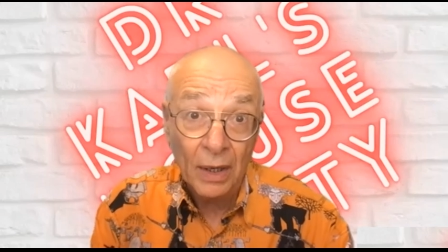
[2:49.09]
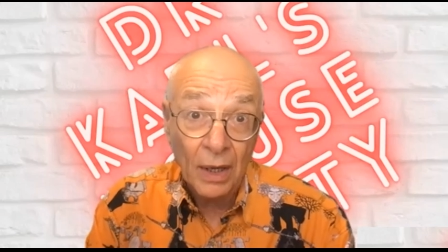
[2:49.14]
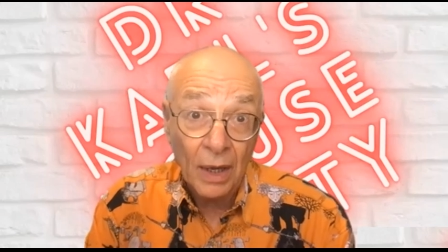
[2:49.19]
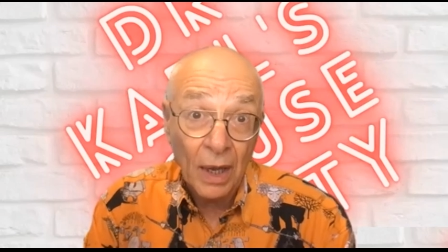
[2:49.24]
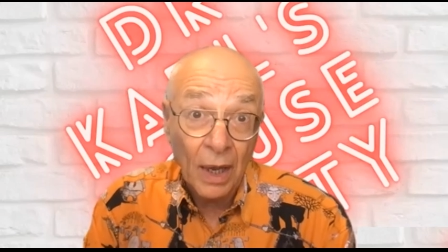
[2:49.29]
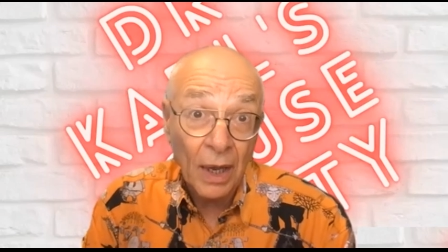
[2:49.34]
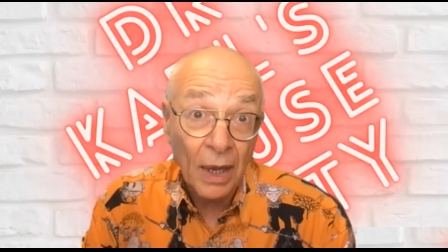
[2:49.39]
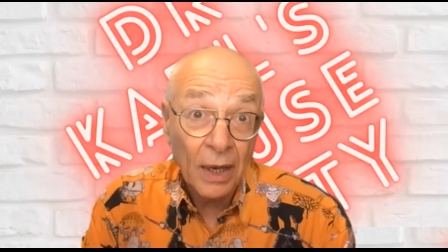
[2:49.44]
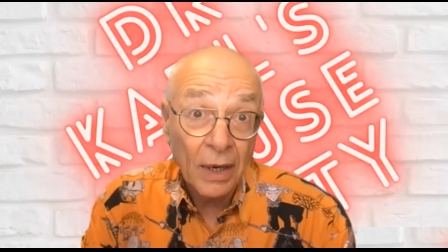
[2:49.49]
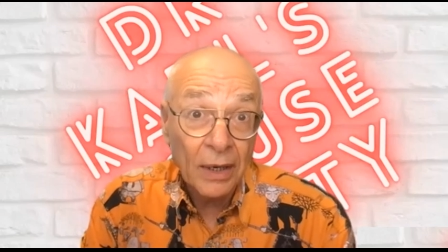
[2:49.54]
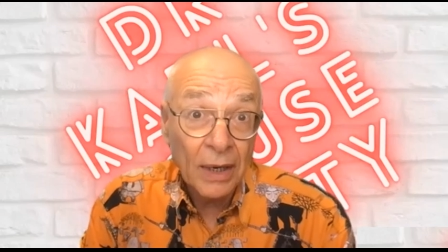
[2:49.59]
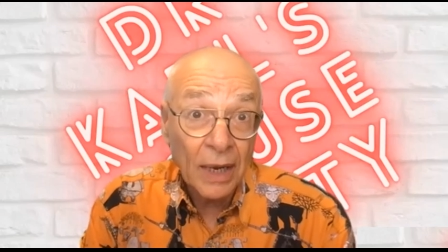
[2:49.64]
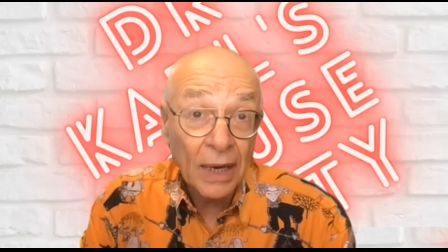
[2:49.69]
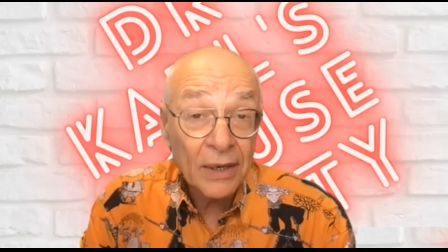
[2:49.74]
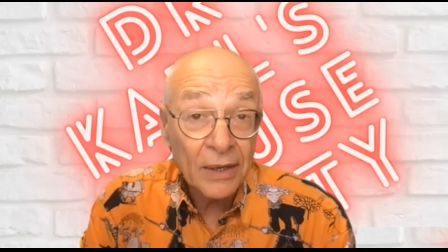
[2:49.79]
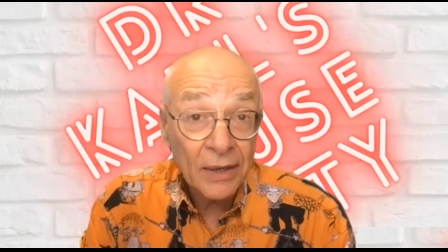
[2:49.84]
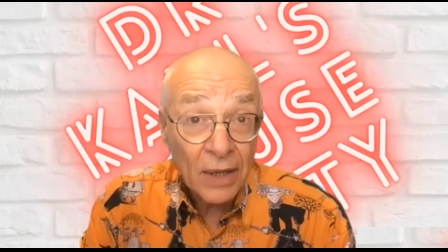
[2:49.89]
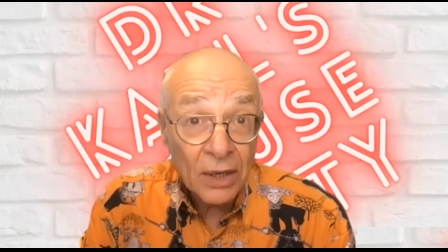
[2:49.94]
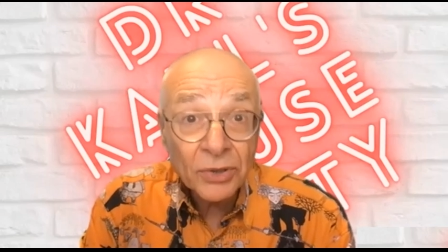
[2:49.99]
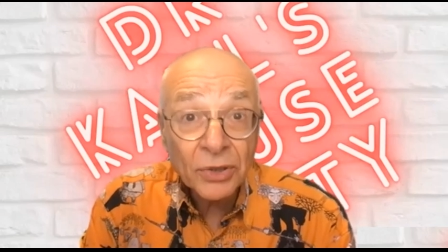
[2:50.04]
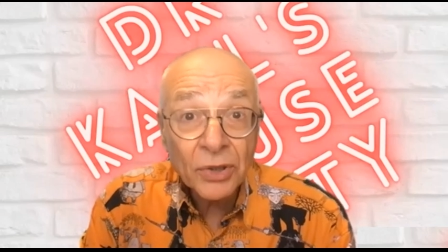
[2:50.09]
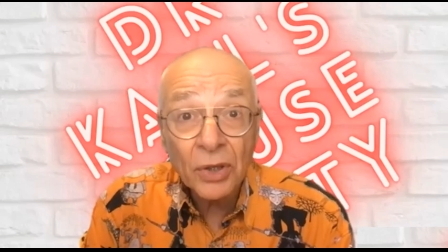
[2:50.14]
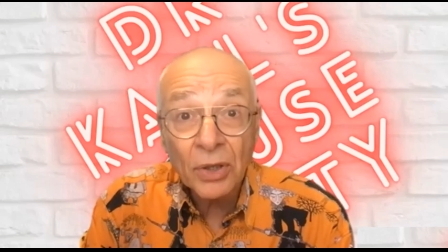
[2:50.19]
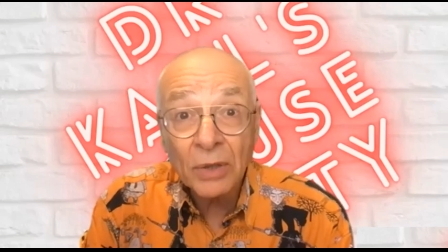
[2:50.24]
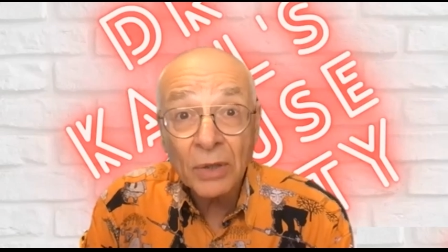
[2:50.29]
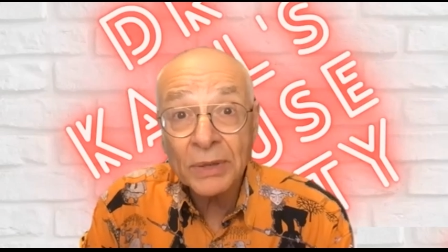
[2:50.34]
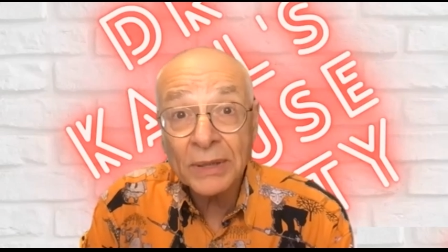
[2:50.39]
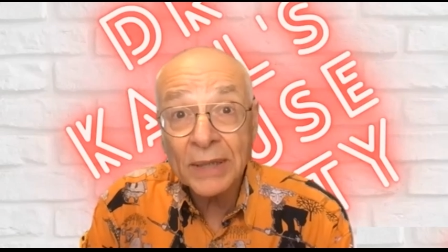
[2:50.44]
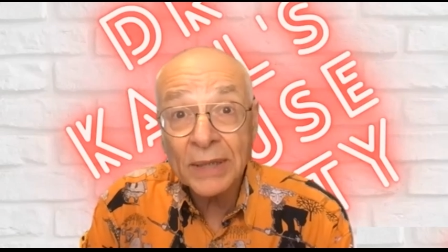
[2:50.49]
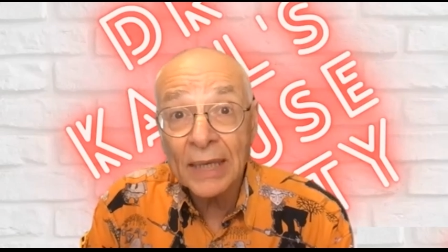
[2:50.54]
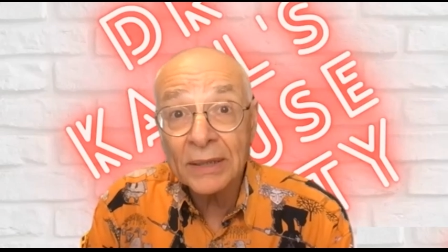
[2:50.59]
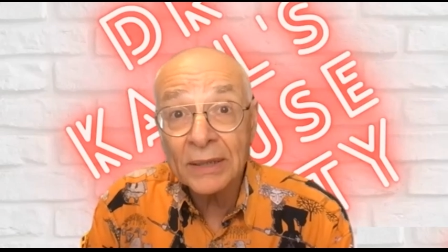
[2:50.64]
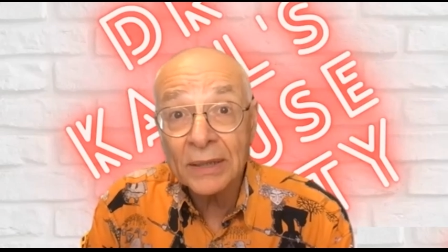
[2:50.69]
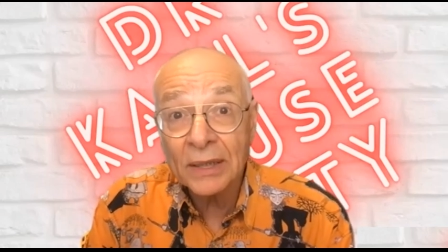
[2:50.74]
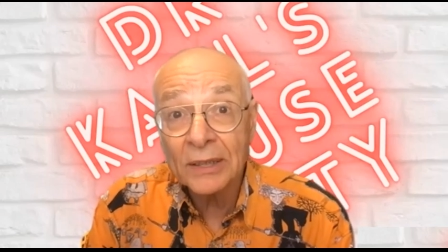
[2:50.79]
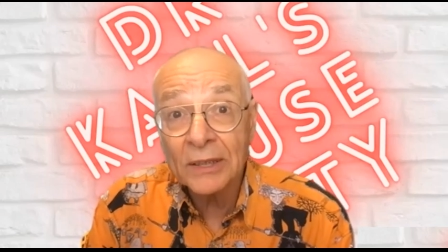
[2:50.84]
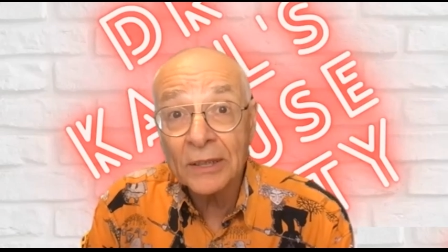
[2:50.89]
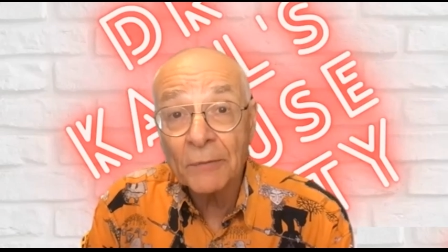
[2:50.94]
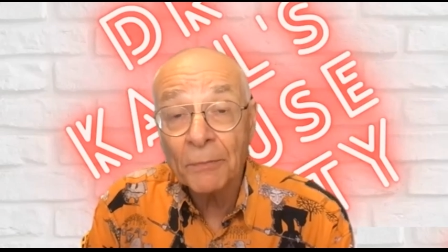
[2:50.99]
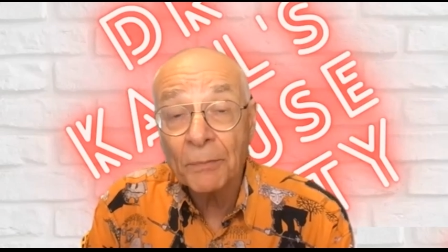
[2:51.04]
And under those
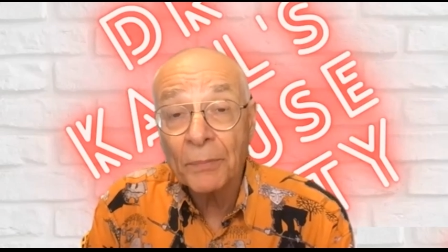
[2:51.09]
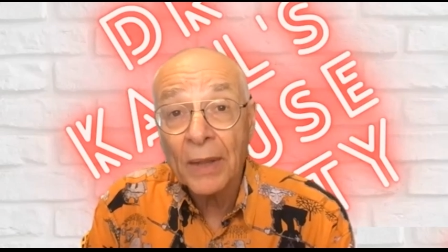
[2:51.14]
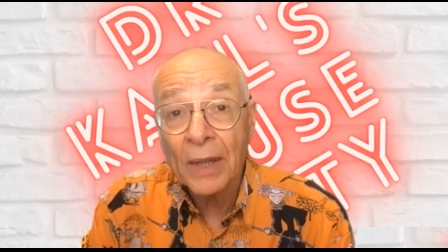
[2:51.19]
circumstances,